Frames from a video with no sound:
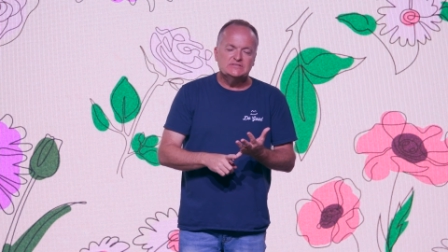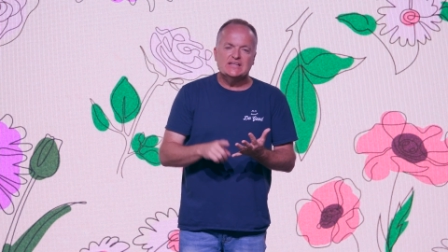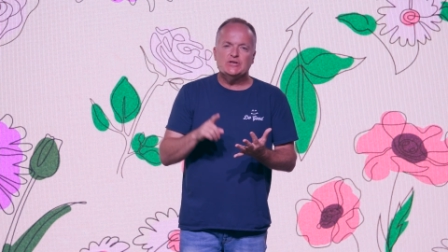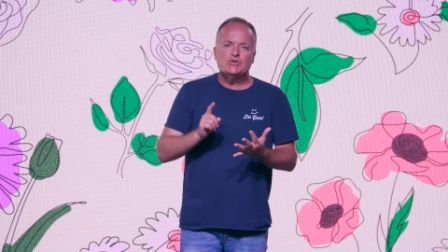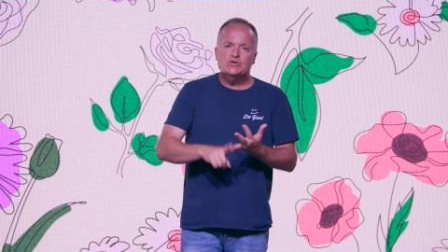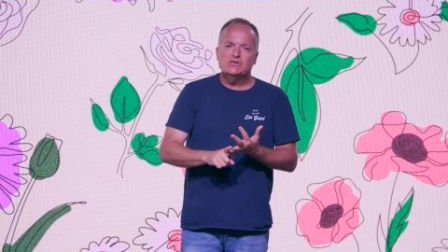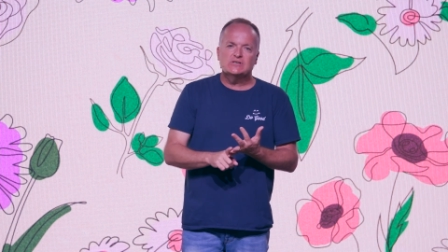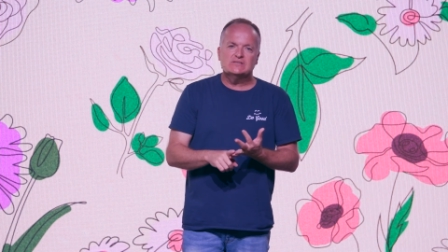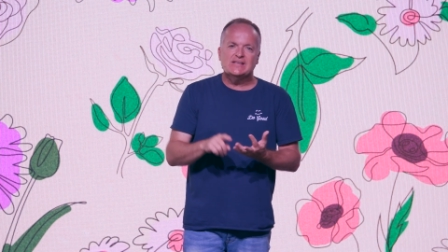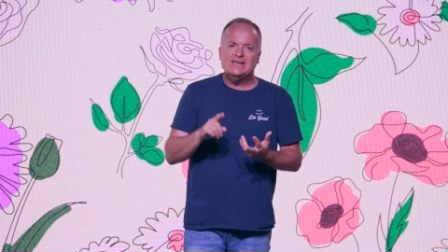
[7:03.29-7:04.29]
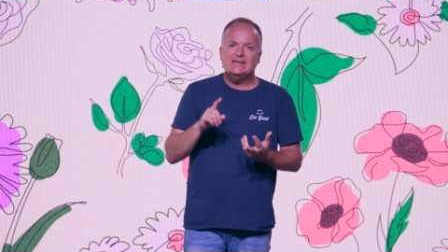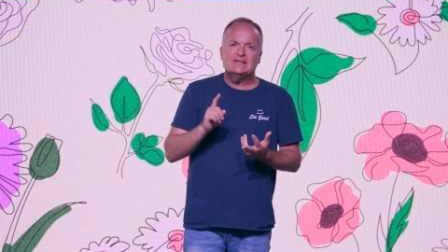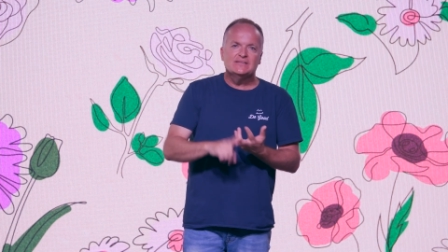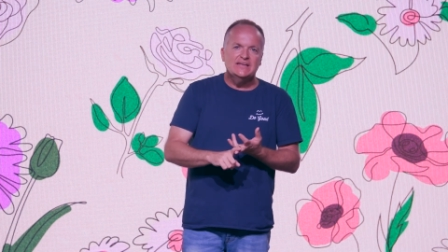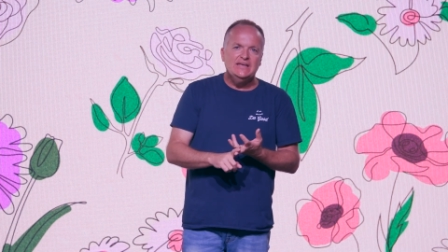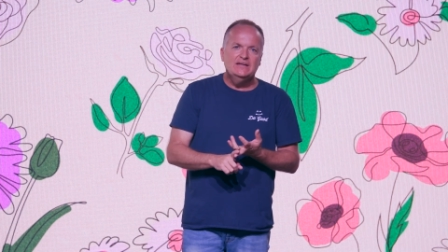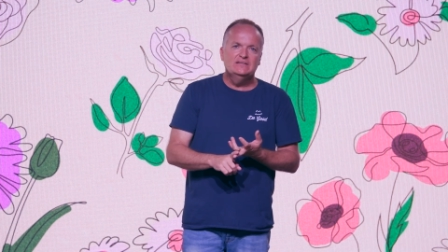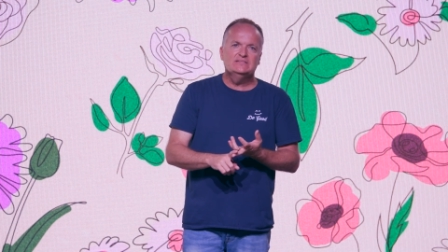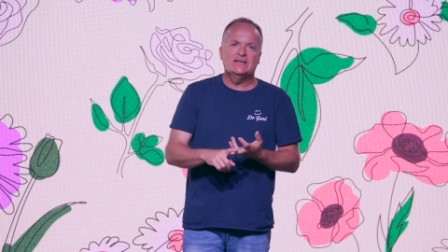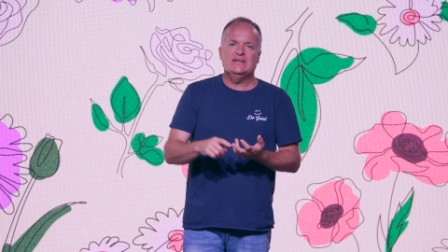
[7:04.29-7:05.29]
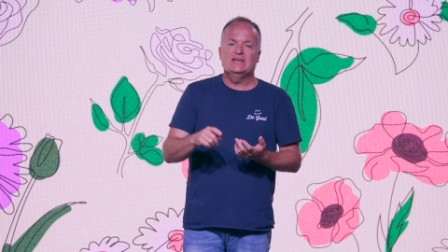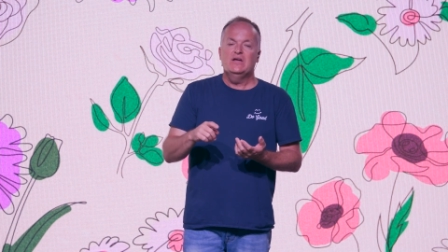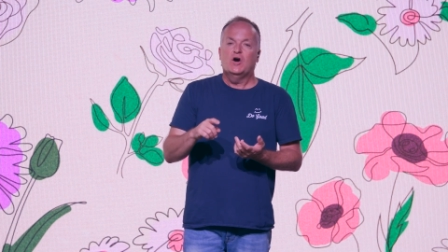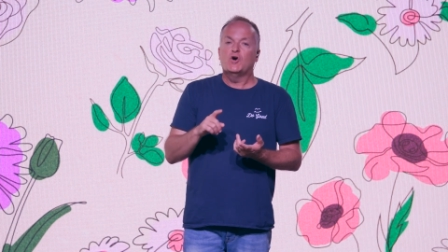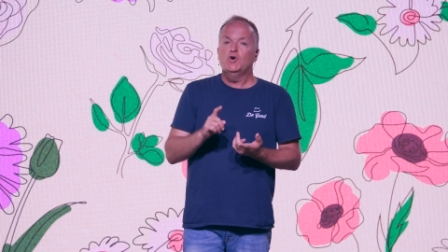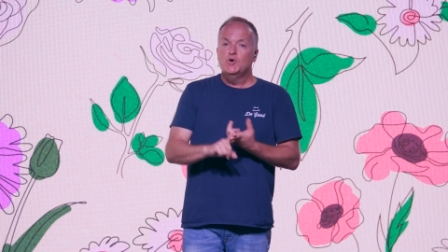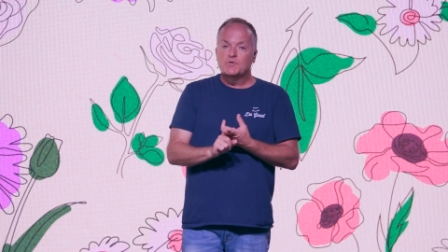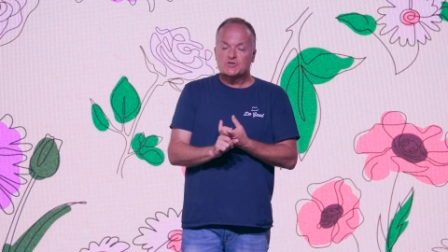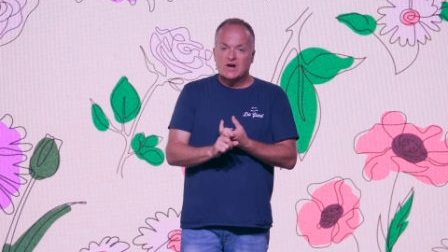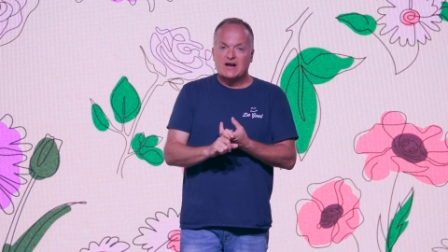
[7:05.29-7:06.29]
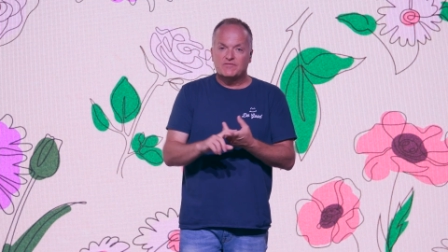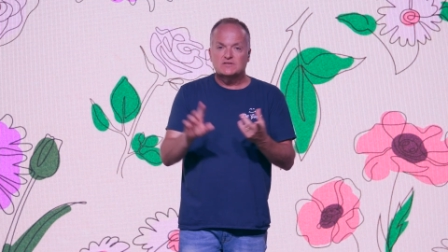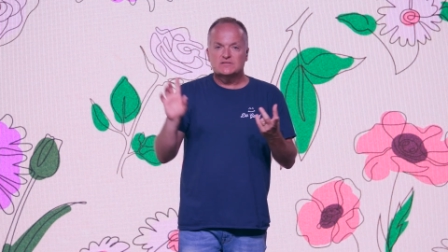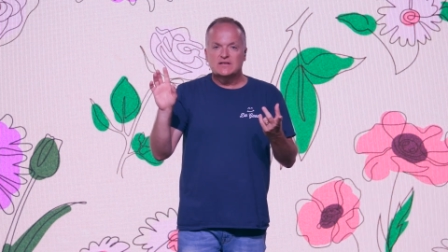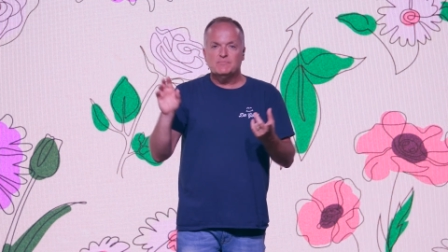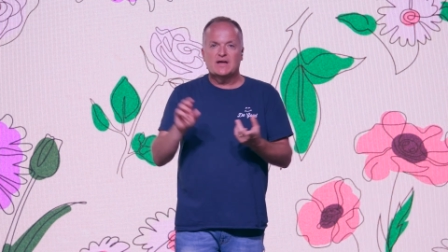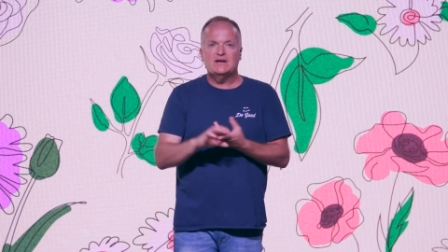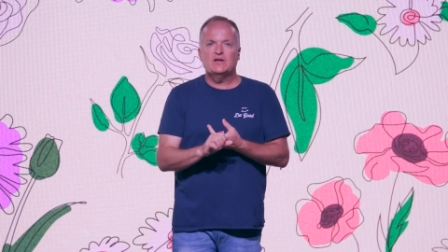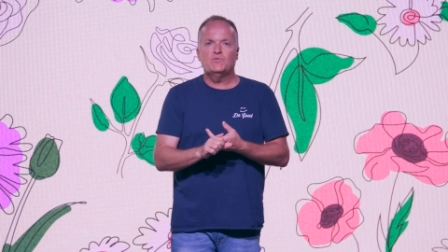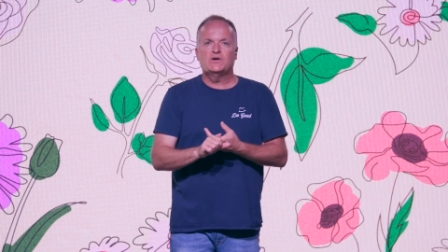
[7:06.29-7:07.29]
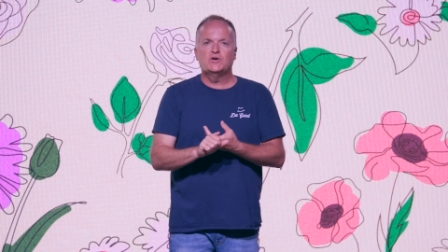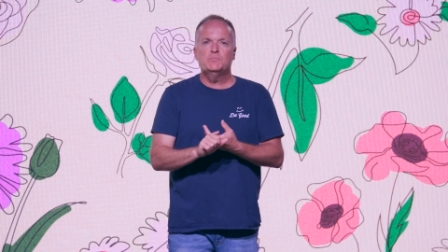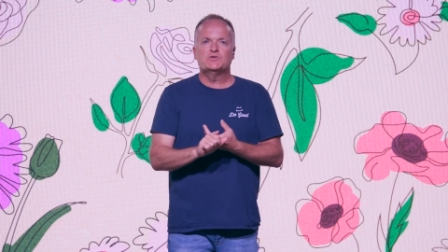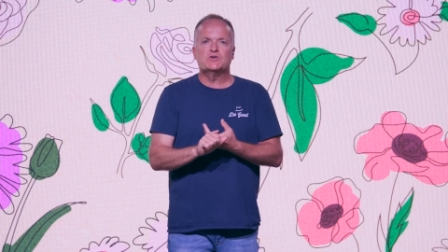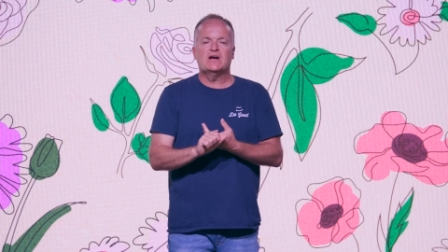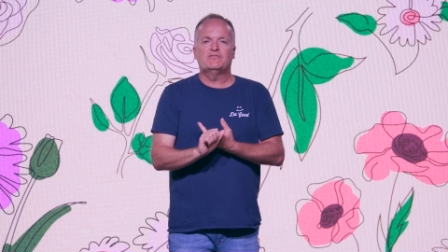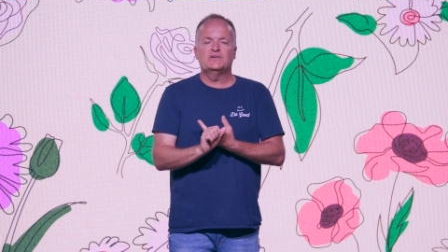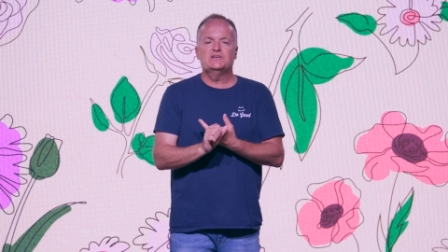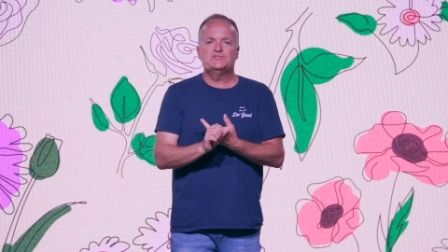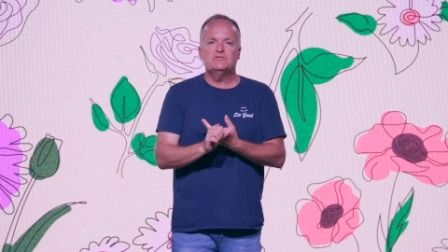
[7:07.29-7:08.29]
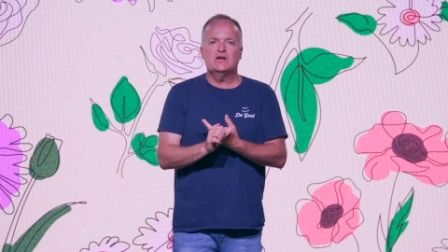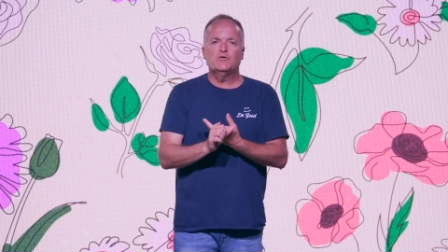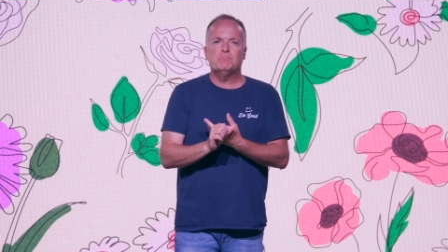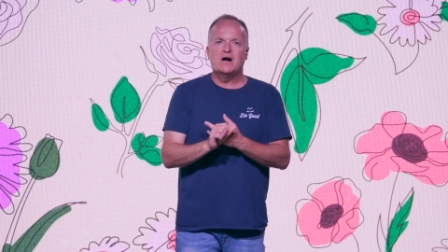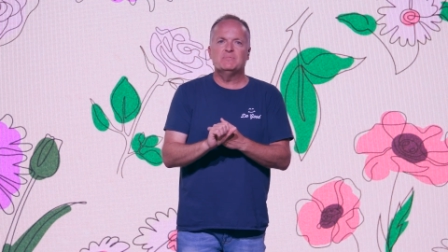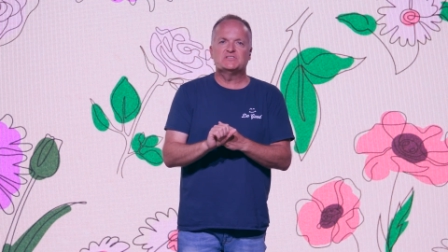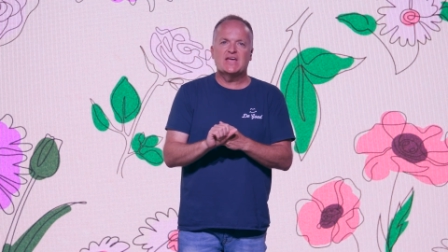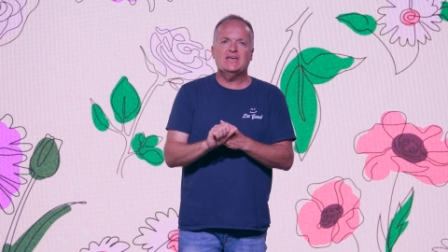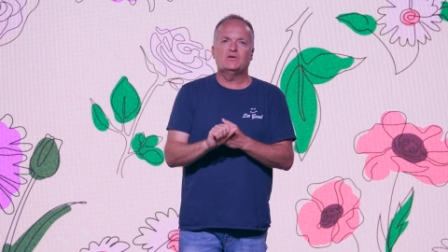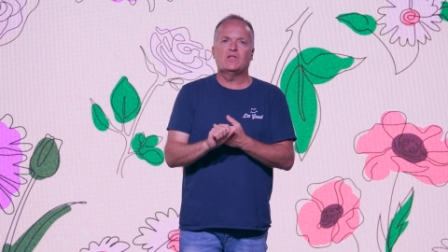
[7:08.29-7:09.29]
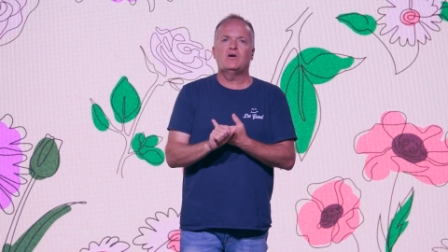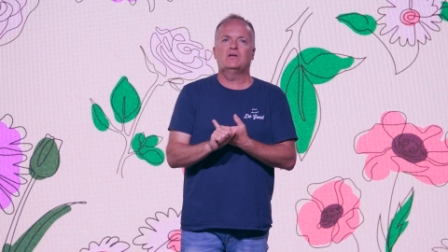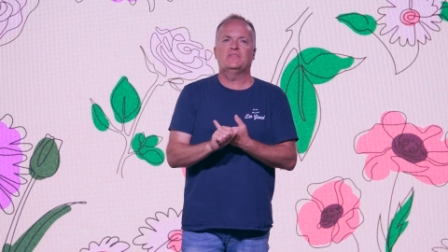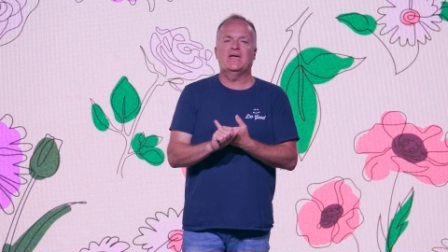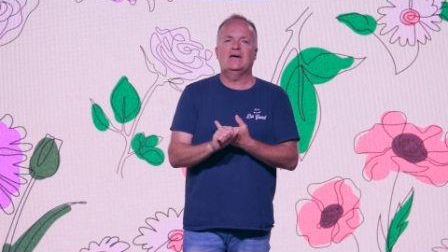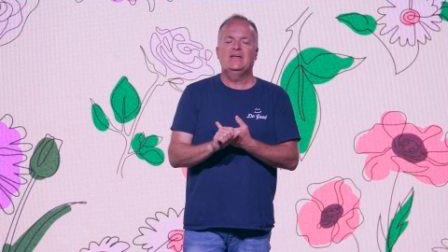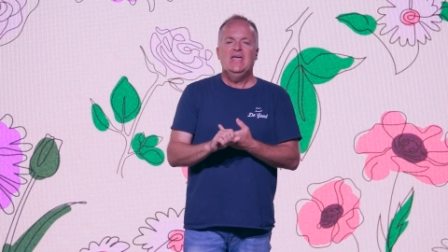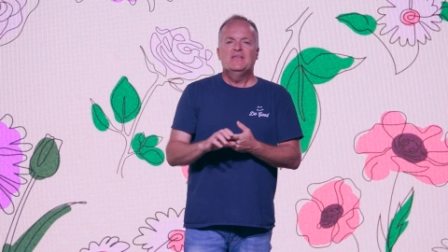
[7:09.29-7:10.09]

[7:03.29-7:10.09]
They cook, they clean, they are Uber drivers. Anybody know what an Uber driver is? You know mamas handle all of that.